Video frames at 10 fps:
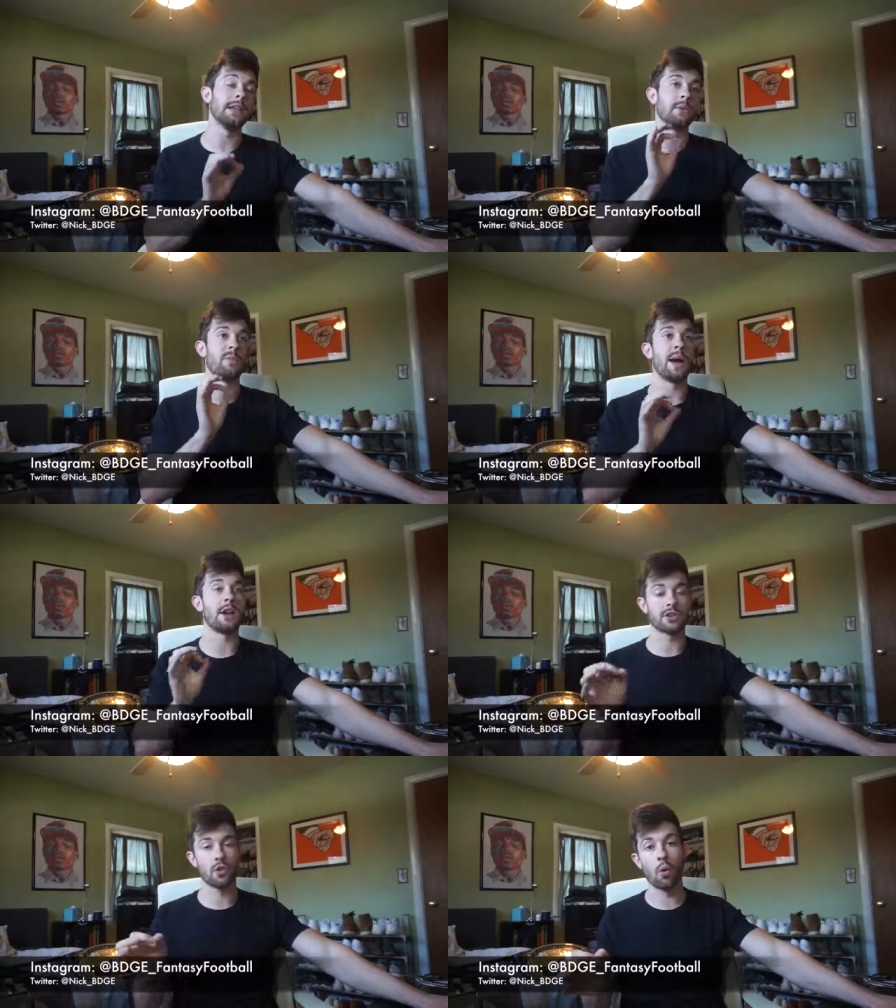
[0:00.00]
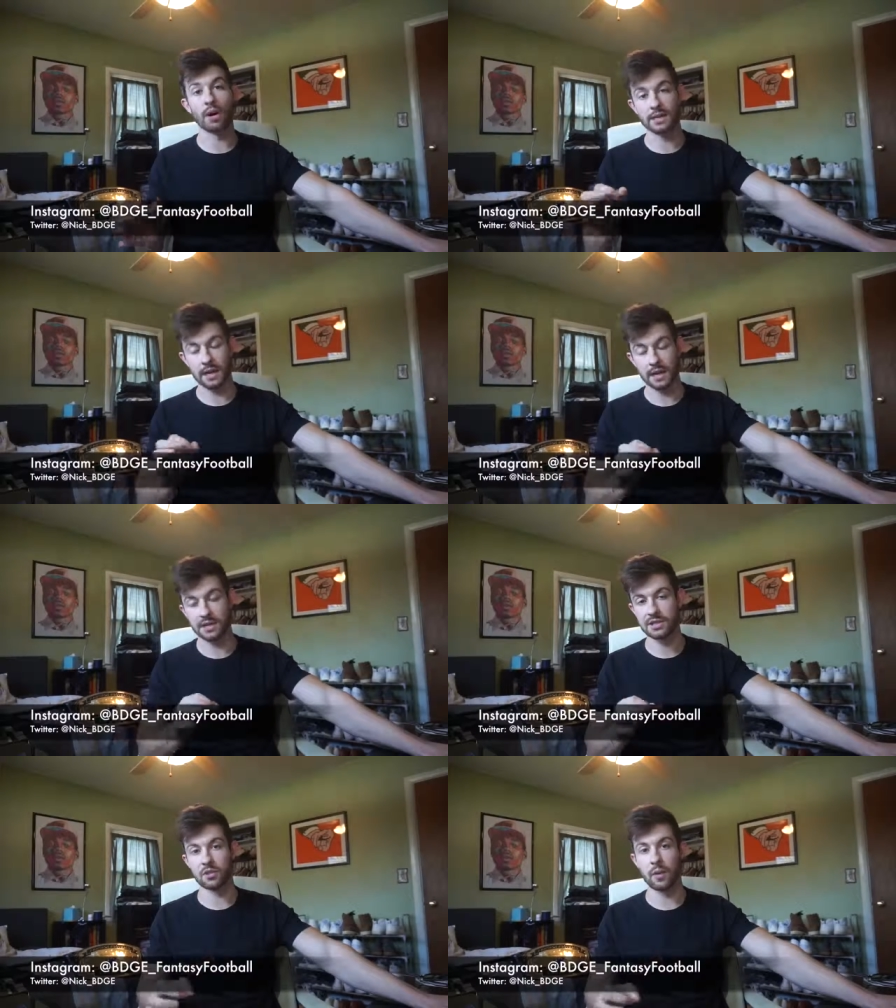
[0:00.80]
league with better scoring
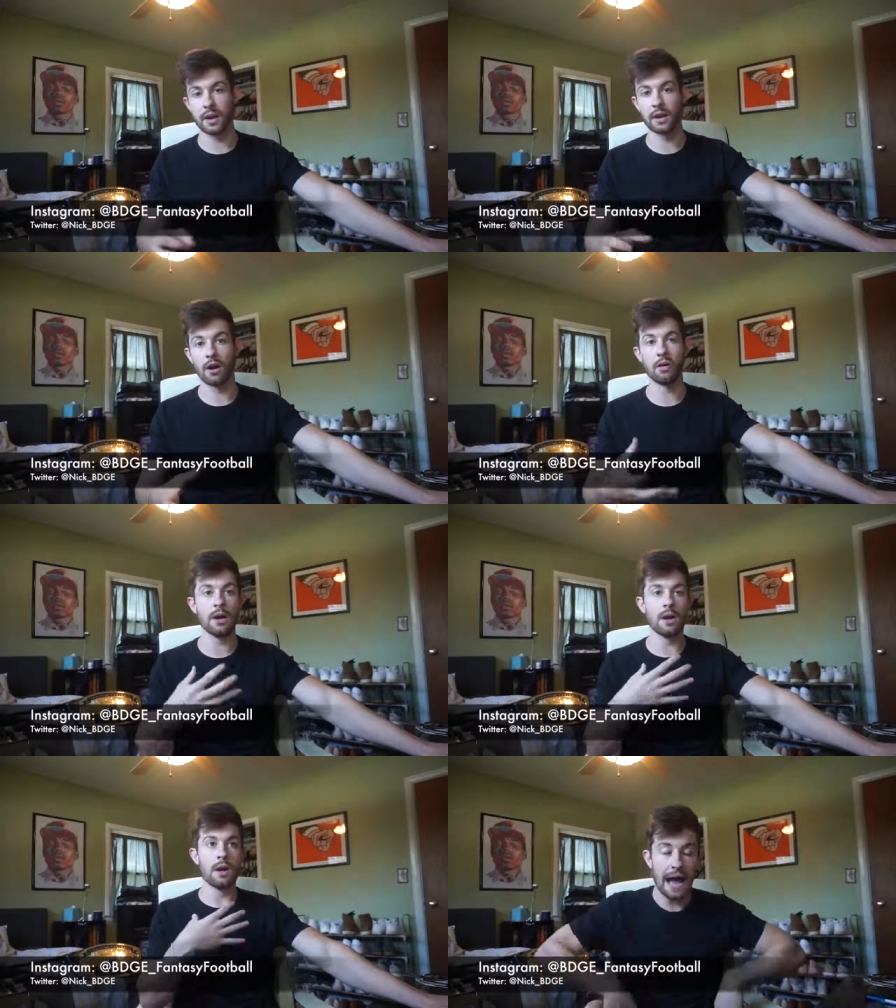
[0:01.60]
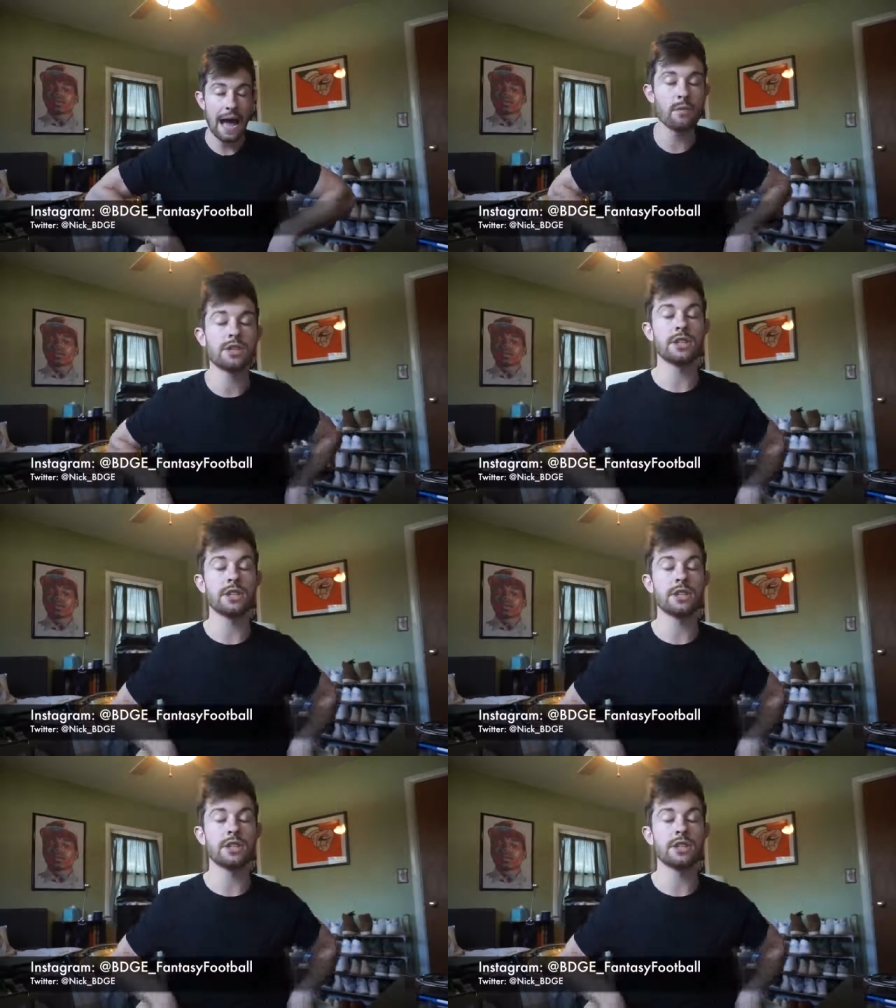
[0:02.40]
settings is the way to go. I would